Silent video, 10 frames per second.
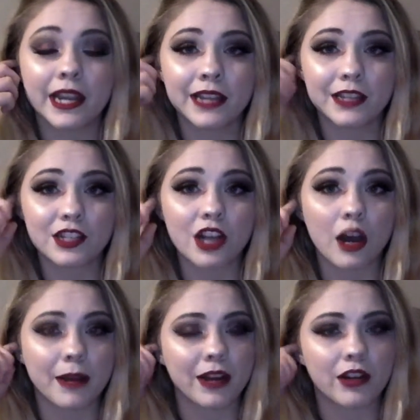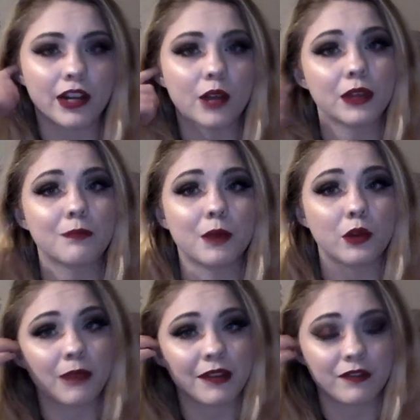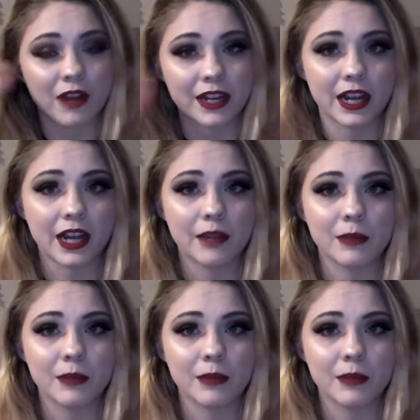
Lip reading: in the top area with both my friend and I